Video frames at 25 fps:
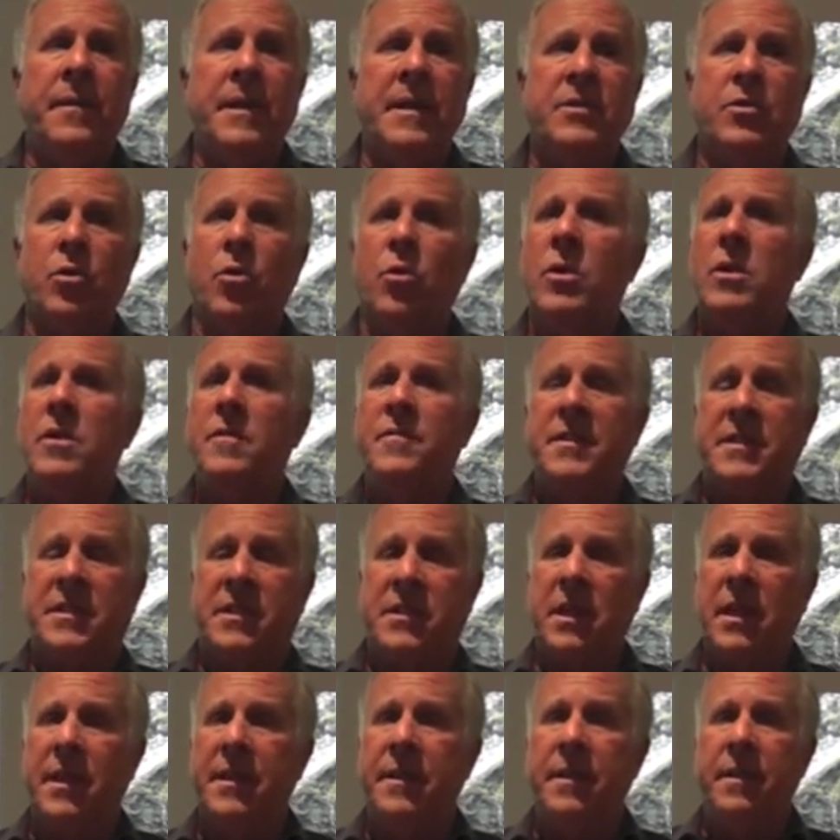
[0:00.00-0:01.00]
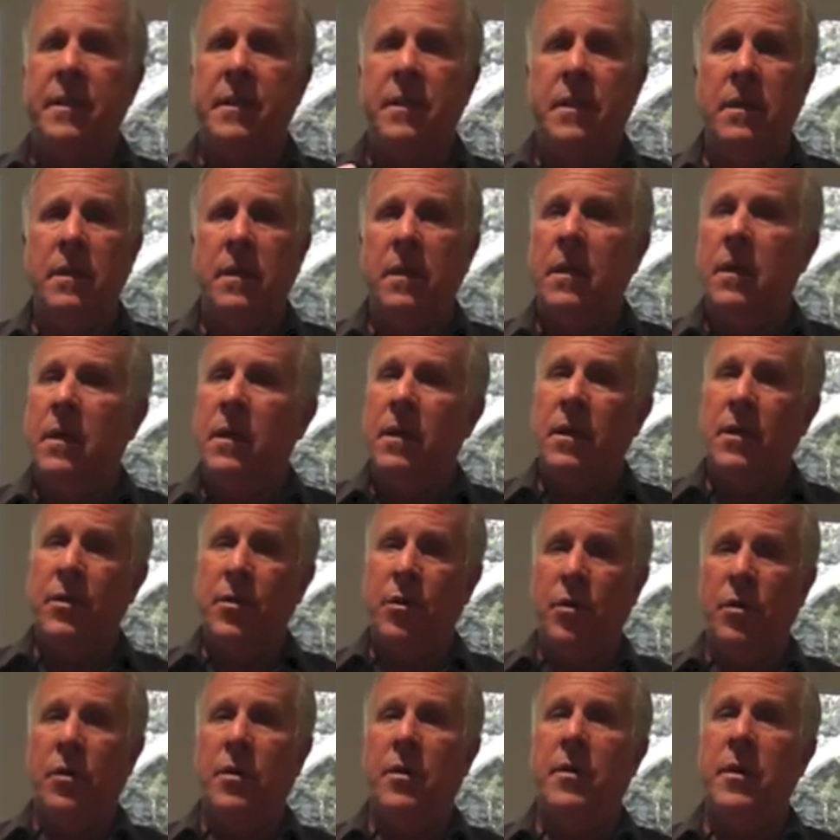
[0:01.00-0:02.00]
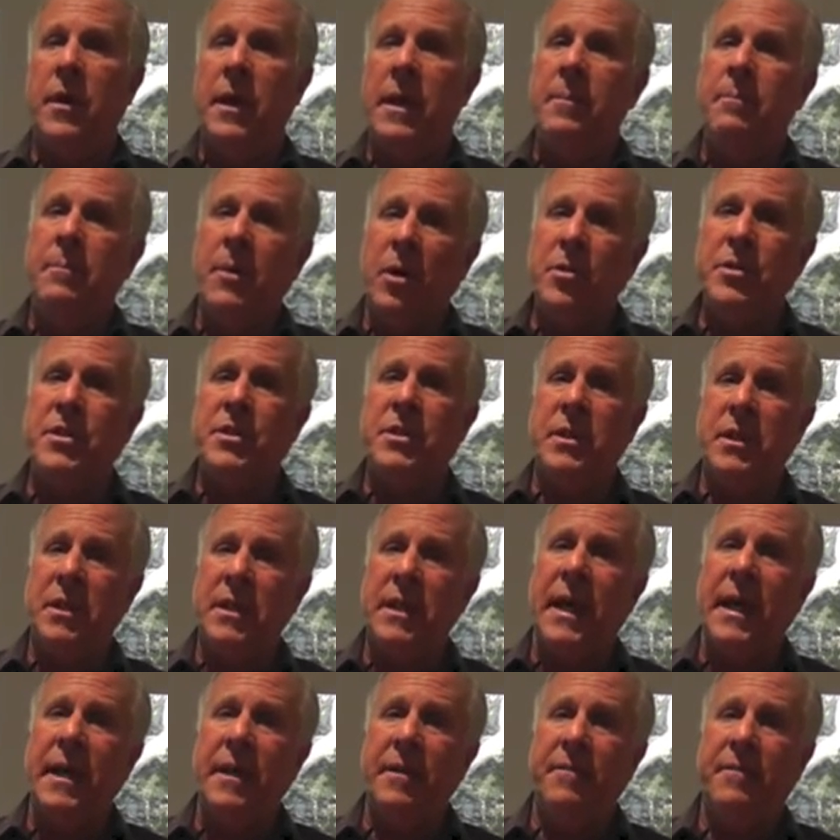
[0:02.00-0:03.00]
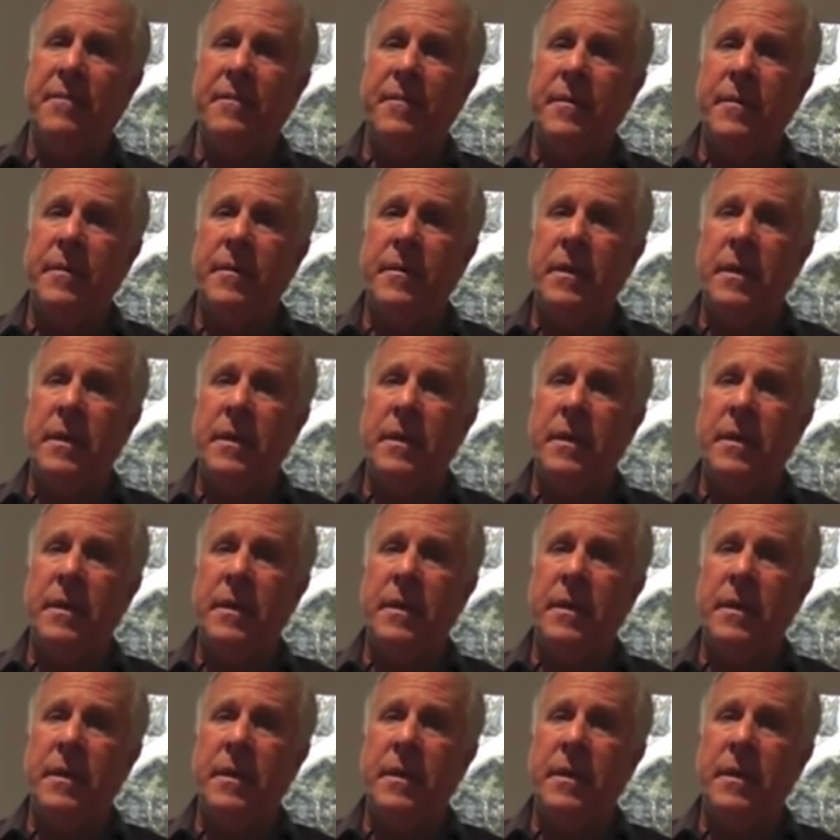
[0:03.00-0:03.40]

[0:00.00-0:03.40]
all of a sudden your emotional life